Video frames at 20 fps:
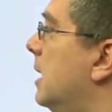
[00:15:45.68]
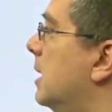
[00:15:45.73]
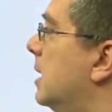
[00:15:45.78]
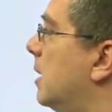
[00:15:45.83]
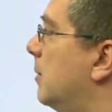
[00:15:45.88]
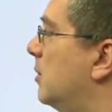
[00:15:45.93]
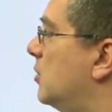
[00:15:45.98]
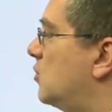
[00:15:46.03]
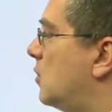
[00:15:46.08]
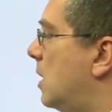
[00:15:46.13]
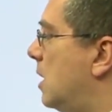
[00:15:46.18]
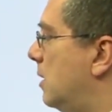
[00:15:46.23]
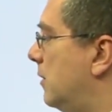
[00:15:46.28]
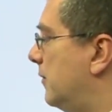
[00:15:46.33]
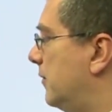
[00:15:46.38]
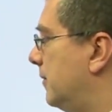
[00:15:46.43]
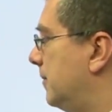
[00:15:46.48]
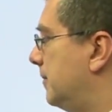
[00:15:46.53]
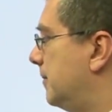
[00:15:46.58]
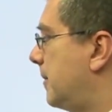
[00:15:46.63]
Number
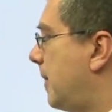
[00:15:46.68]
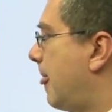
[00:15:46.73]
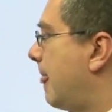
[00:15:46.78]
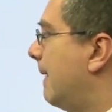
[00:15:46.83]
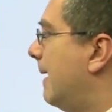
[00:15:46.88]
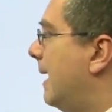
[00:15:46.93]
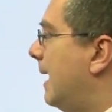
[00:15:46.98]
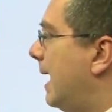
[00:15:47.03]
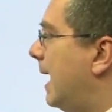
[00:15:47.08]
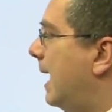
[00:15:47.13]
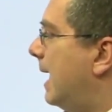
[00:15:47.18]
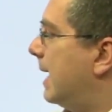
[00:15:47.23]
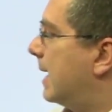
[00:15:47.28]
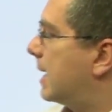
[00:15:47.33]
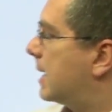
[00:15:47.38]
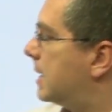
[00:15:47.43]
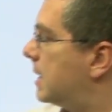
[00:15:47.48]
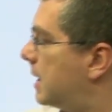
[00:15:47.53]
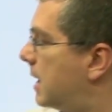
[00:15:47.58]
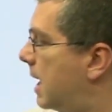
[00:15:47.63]
12, a
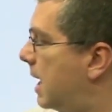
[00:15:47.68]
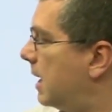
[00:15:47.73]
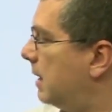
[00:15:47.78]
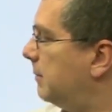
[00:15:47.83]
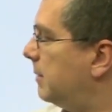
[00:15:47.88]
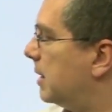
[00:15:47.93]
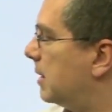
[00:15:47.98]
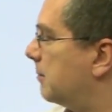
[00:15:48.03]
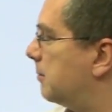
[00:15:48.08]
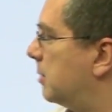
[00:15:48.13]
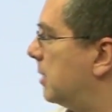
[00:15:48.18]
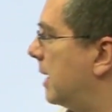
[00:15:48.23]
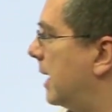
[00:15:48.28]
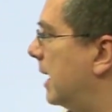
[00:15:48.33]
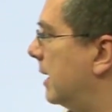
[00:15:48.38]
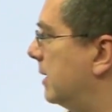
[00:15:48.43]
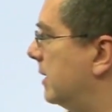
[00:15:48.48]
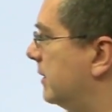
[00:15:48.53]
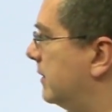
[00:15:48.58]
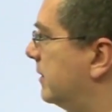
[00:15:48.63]
climbing
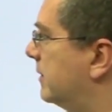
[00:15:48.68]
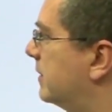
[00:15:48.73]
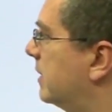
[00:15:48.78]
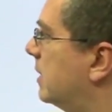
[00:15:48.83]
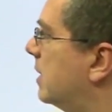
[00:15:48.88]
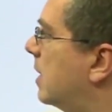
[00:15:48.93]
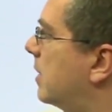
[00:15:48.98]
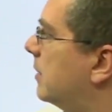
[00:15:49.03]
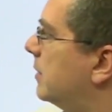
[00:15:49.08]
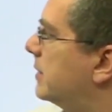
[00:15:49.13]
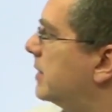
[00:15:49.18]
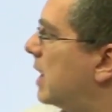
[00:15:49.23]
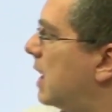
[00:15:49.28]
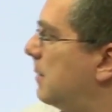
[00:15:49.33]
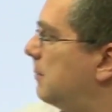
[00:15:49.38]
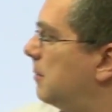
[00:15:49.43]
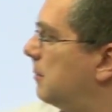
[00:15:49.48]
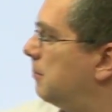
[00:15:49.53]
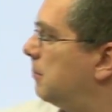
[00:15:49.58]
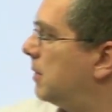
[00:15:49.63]
plant. This is another
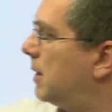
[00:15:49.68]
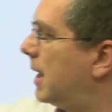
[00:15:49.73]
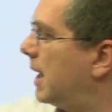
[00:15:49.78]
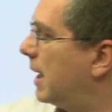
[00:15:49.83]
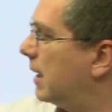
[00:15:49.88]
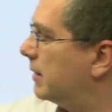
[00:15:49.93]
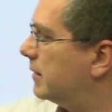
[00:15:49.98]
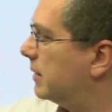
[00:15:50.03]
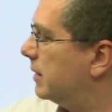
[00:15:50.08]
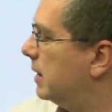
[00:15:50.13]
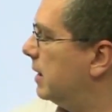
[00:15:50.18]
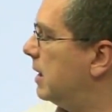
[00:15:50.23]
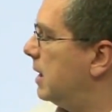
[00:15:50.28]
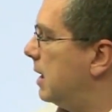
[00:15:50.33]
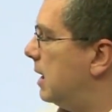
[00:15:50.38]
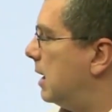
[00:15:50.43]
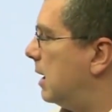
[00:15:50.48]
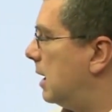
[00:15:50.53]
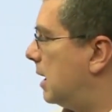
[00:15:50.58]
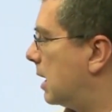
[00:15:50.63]
type of plant.
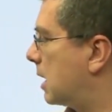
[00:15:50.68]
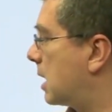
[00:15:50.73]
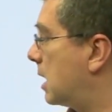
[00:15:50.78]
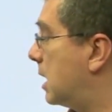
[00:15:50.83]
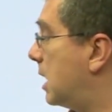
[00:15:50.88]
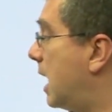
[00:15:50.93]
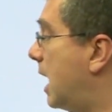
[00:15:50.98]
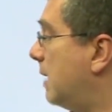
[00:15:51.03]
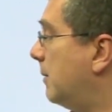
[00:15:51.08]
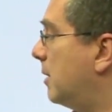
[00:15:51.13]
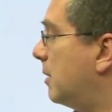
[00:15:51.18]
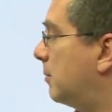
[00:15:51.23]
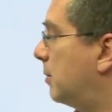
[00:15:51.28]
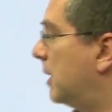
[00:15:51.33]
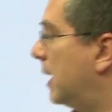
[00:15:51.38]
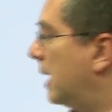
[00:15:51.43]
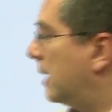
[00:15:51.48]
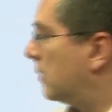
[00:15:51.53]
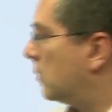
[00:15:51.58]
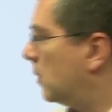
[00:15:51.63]
Climbing
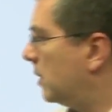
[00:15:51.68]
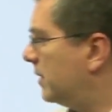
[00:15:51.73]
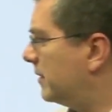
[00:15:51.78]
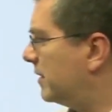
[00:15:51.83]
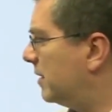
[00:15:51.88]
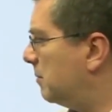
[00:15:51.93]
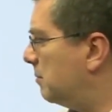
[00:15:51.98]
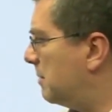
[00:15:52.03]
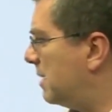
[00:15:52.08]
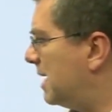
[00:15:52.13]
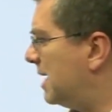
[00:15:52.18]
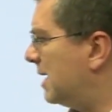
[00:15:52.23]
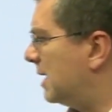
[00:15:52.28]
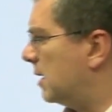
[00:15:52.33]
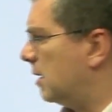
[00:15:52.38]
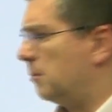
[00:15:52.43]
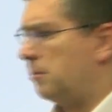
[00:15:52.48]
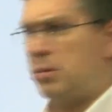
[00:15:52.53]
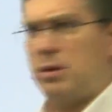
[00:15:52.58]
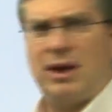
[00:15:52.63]
plant, what does it
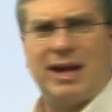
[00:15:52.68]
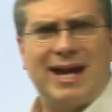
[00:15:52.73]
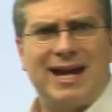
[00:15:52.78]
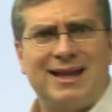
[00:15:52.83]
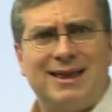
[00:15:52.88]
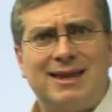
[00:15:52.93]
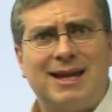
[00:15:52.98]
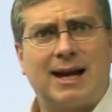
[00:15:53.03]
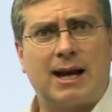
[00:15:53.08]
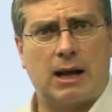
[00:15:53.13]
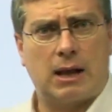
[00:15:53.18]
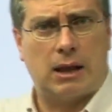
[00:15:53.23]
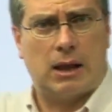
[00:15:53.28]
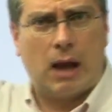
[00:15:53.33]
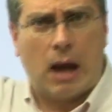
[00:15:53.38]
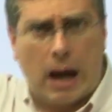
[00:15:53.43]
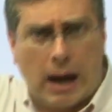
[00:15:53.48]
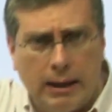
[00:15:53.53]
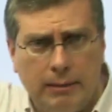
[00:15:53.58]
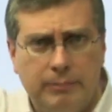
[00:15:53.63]
mean? A plant that
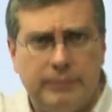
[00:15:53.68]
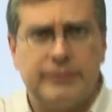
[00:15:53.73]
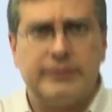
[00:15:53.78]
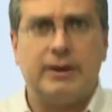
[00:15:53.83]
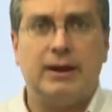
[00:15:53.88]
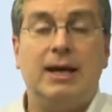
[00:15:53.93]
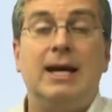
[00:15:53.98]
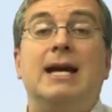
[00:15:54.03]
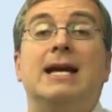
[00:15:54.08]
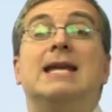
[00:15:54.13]
climbs?